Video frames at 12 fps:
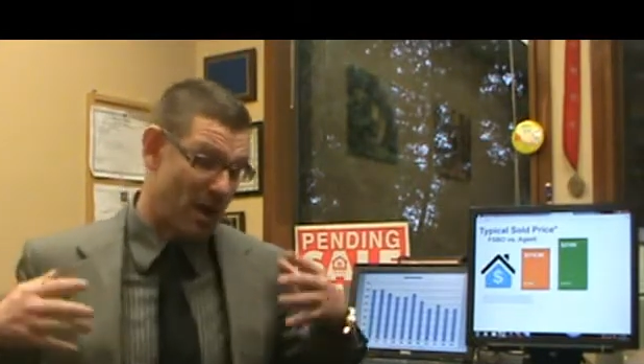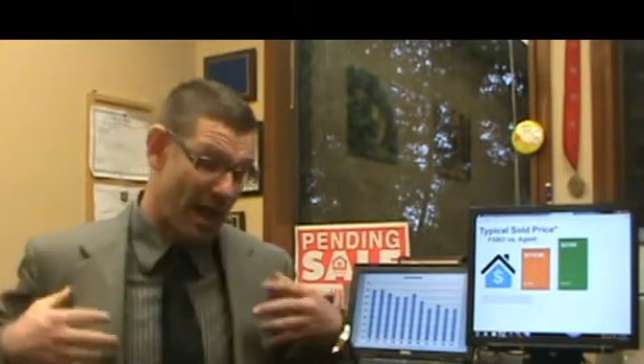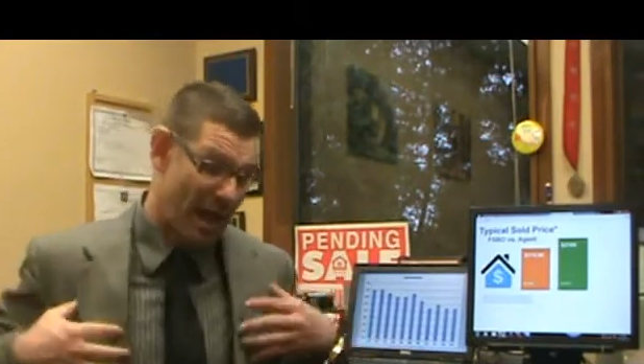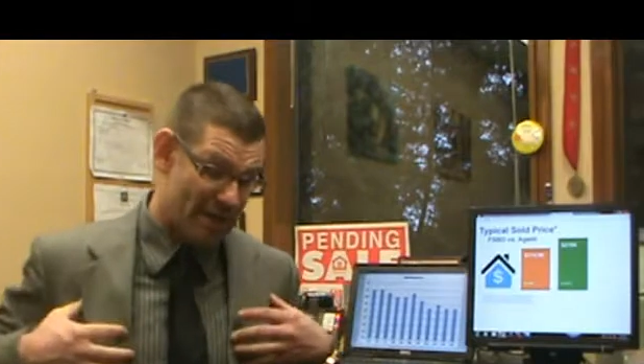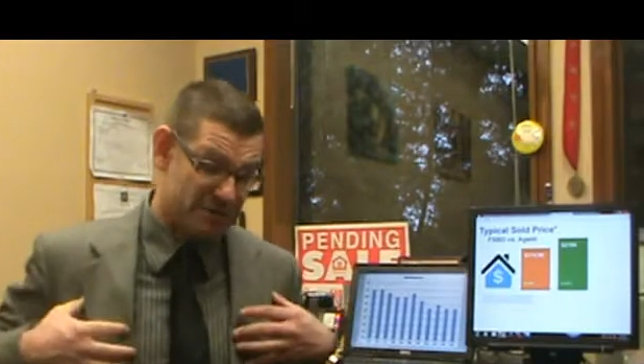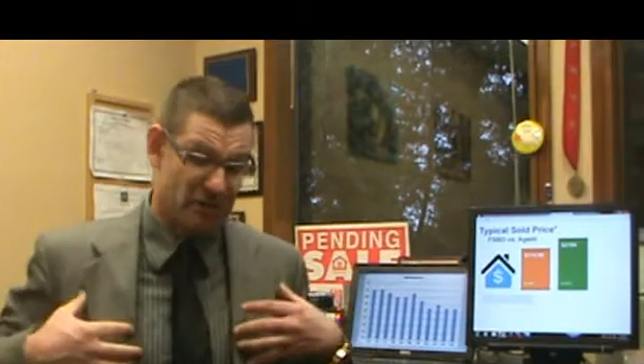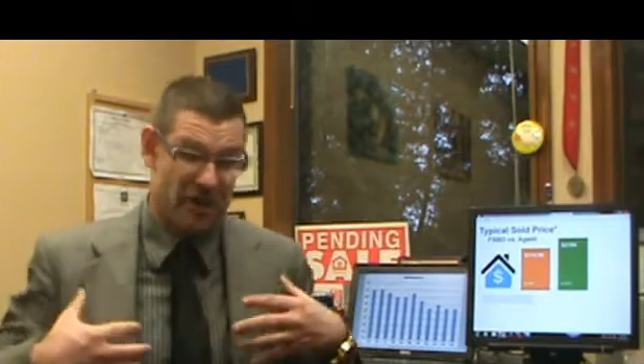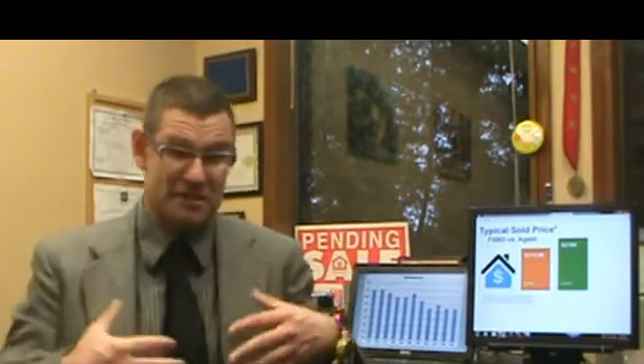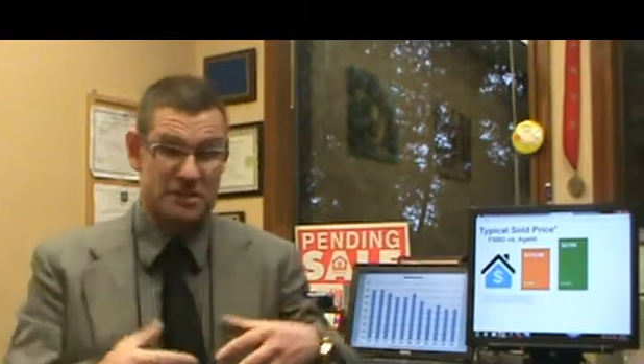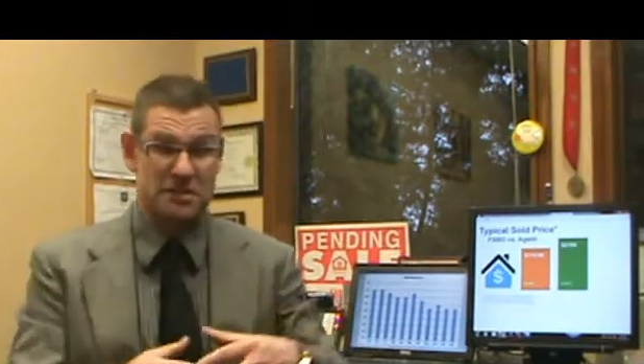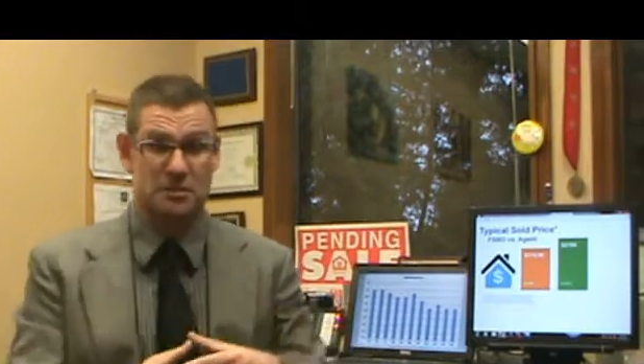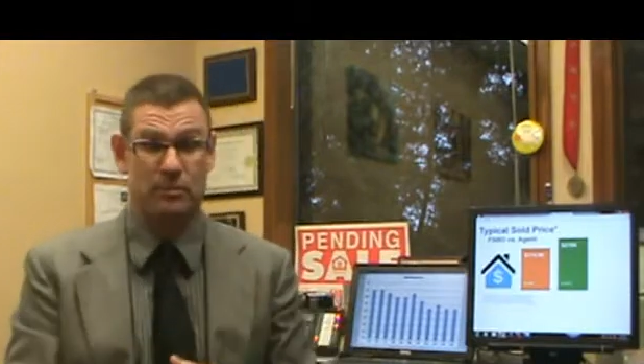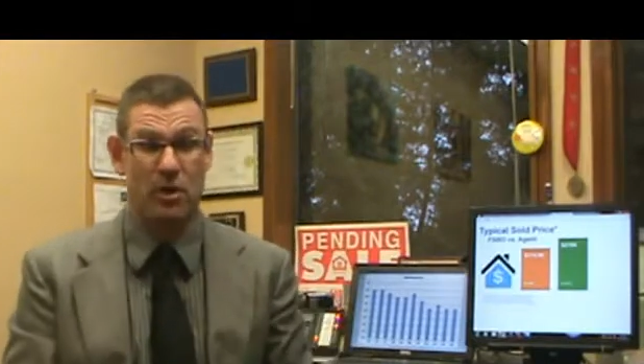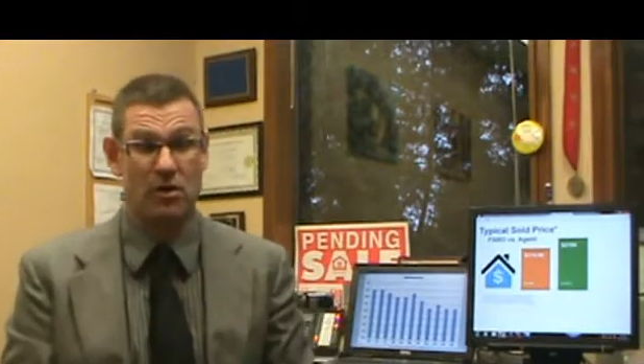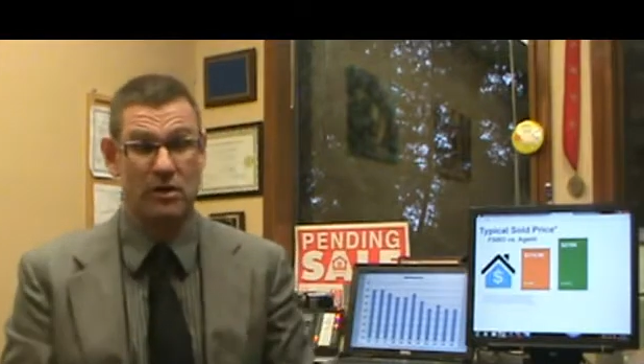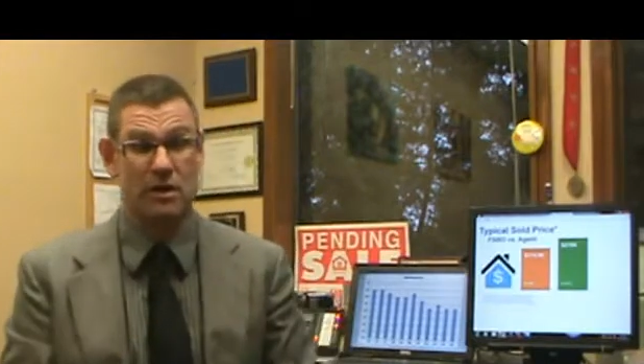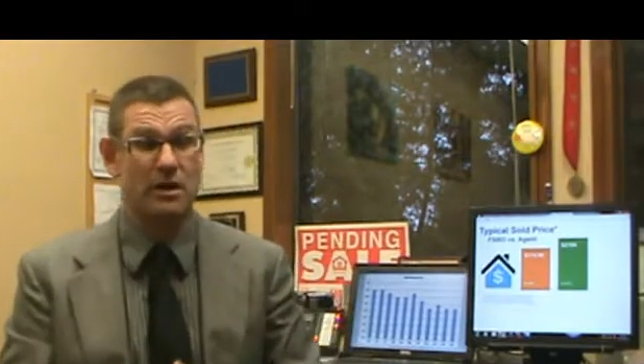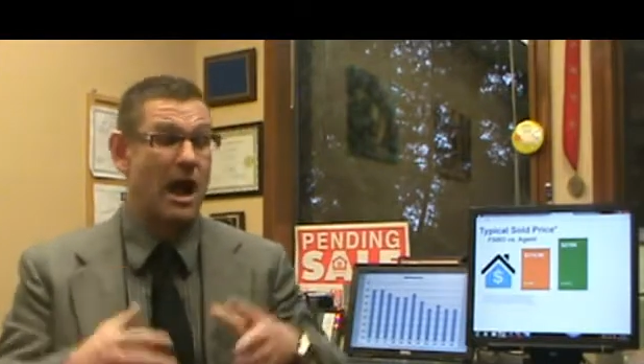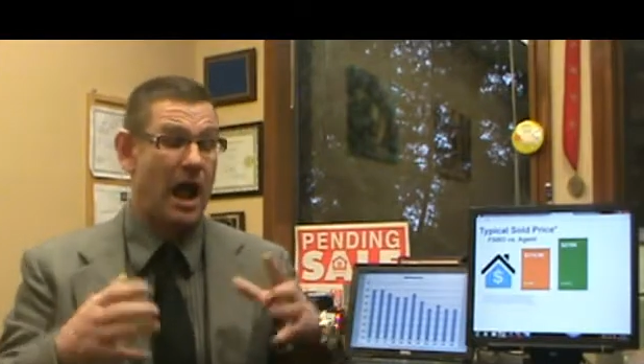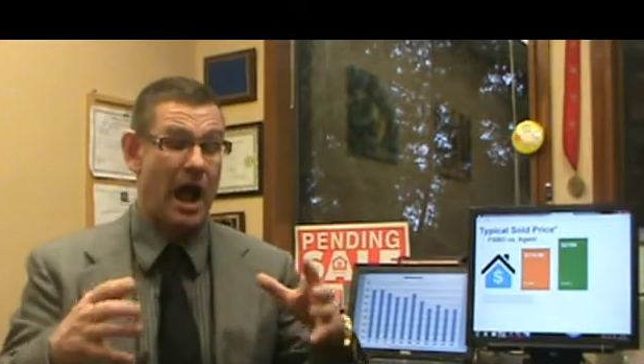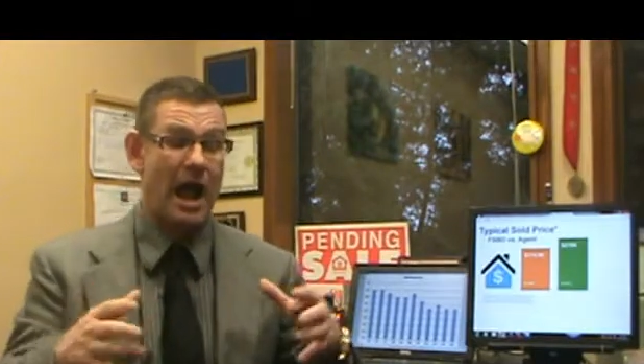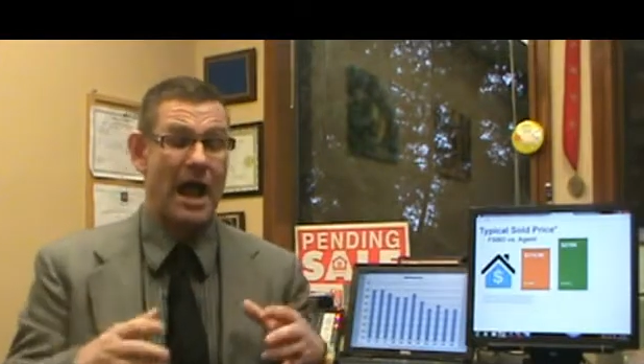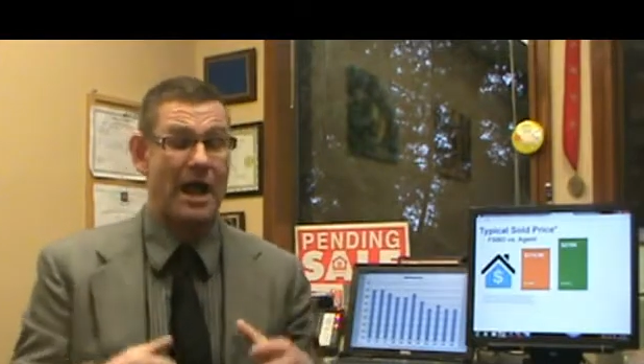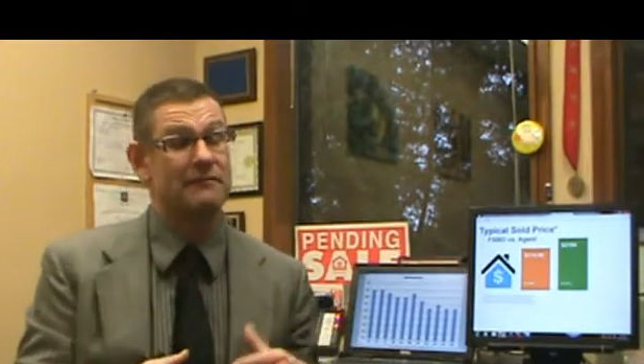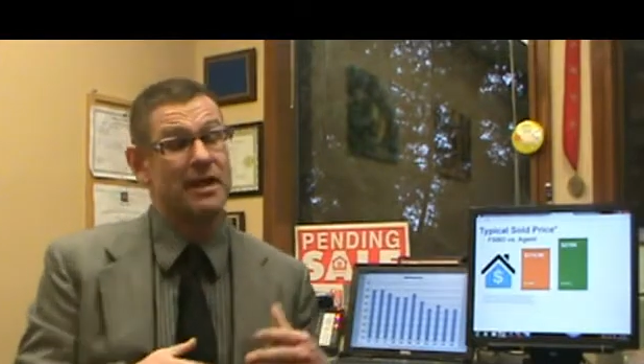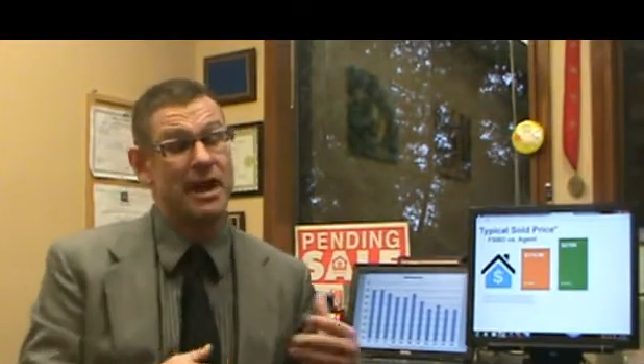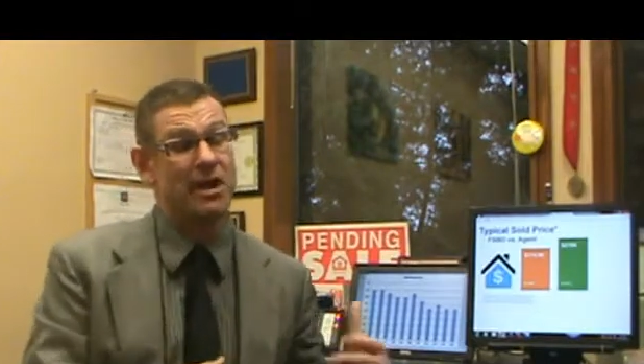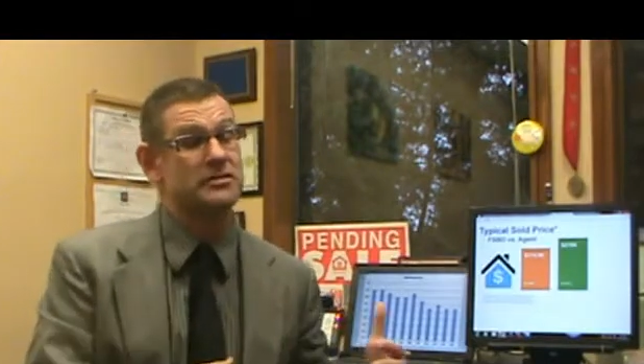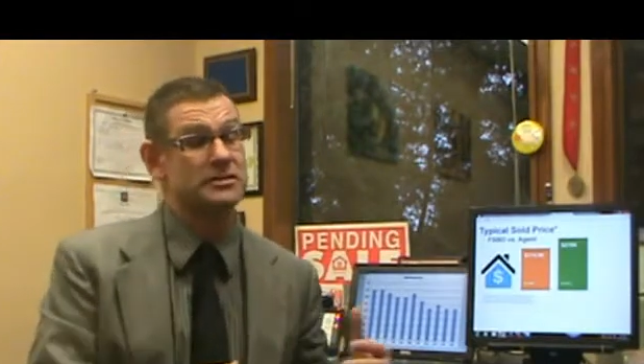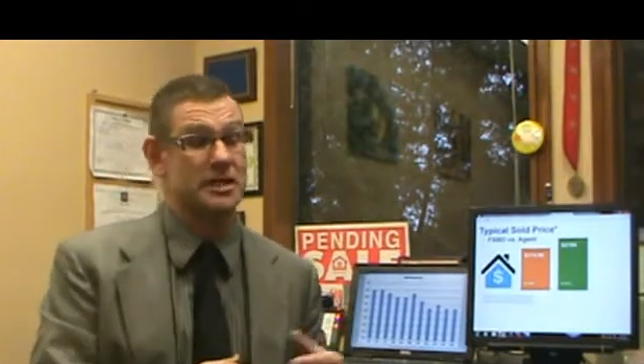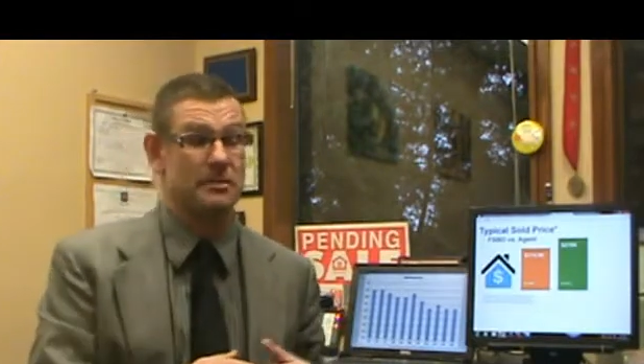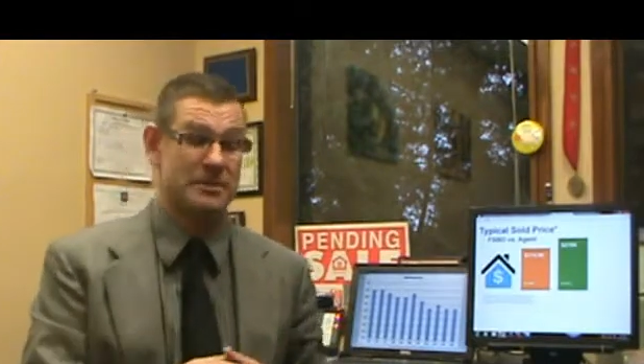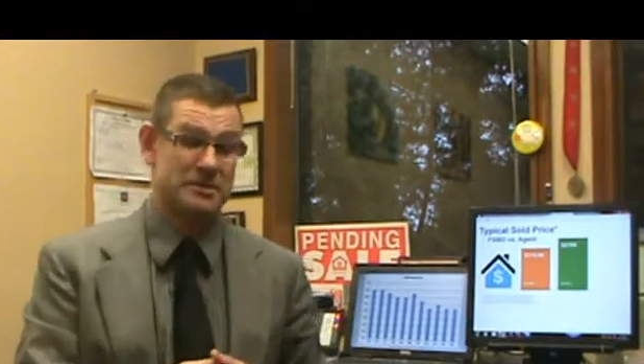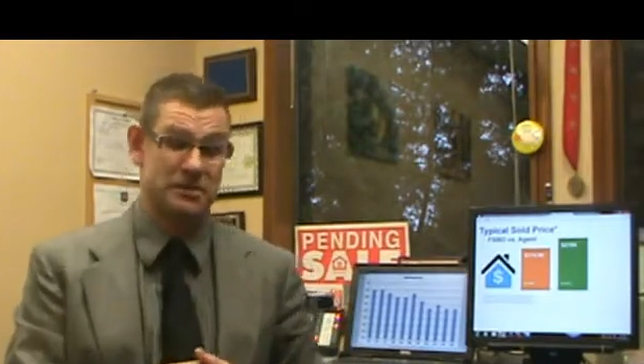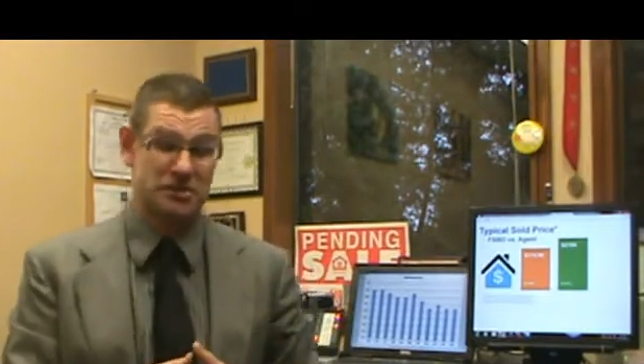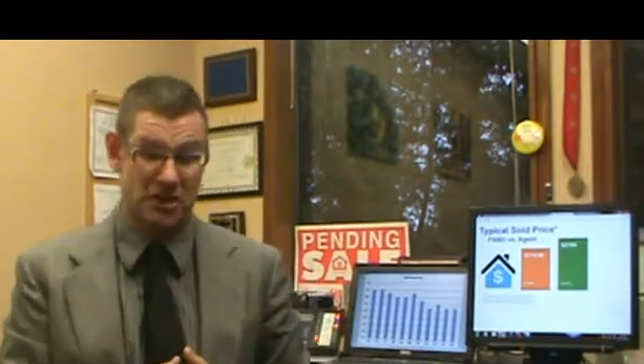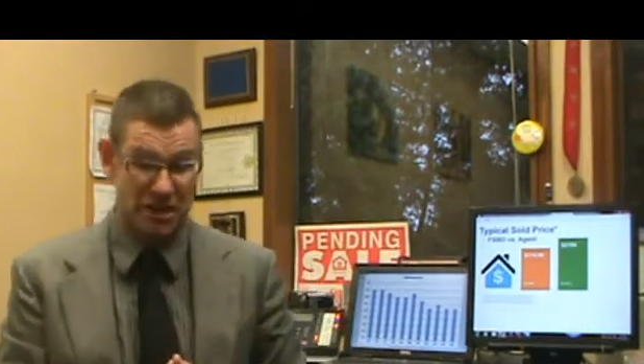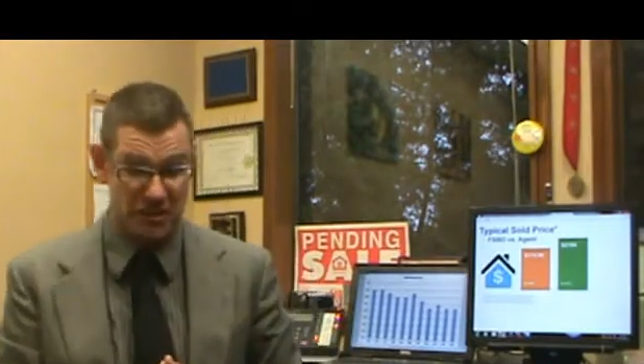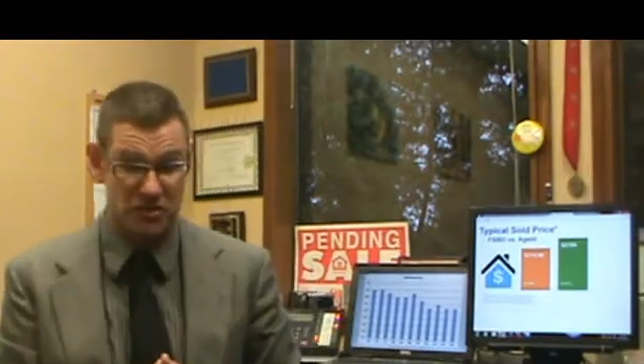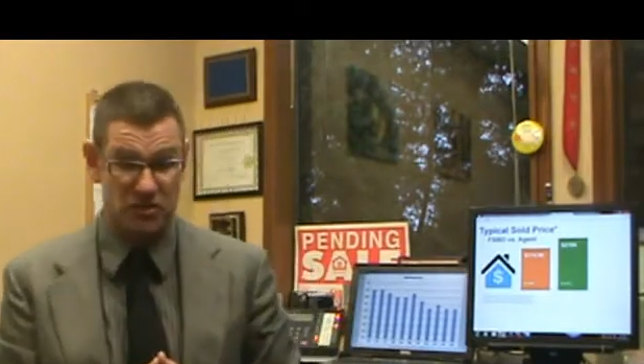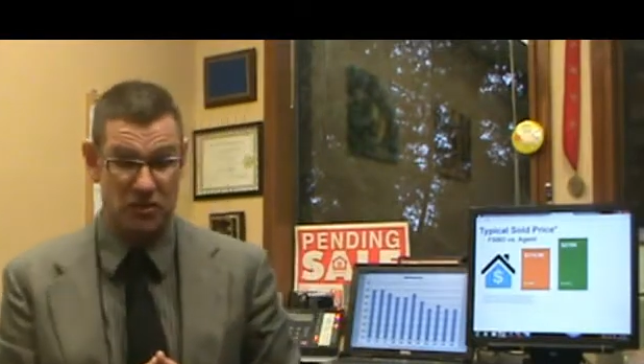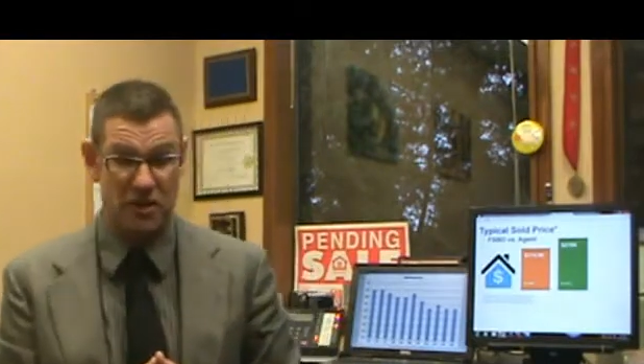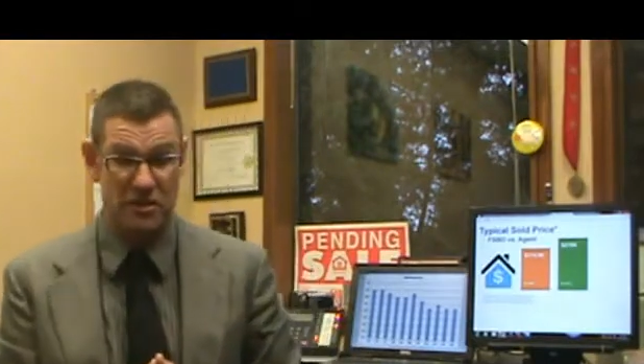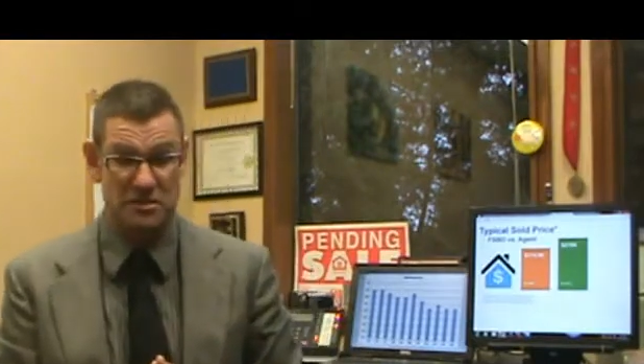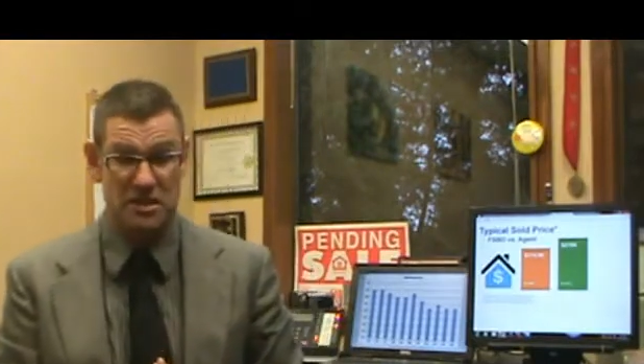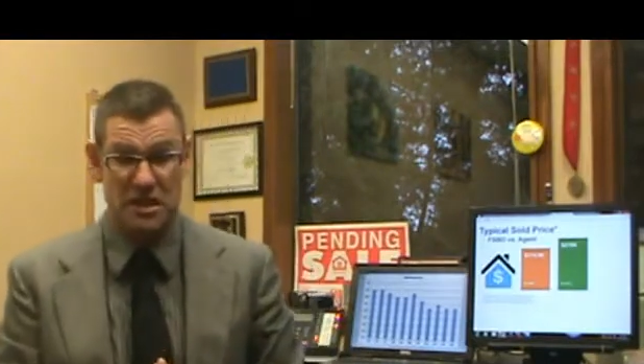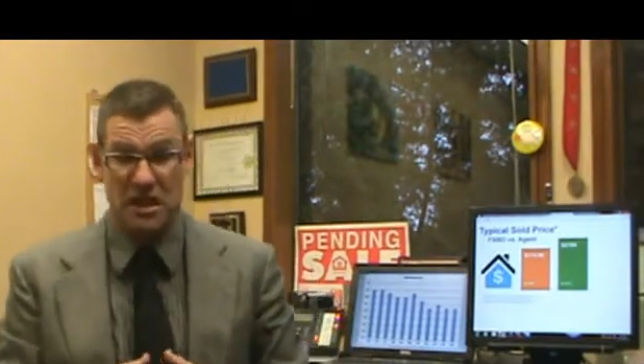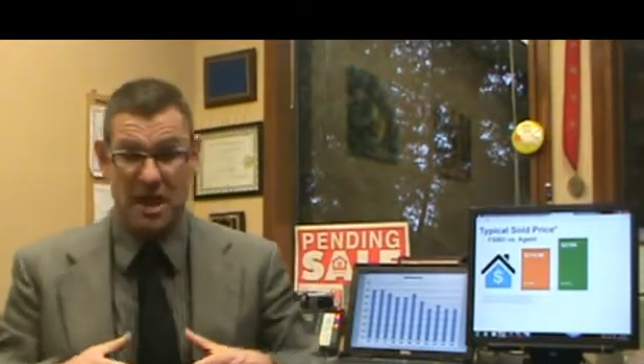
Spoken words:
As a licensed broker, I have errors and omissions insurance.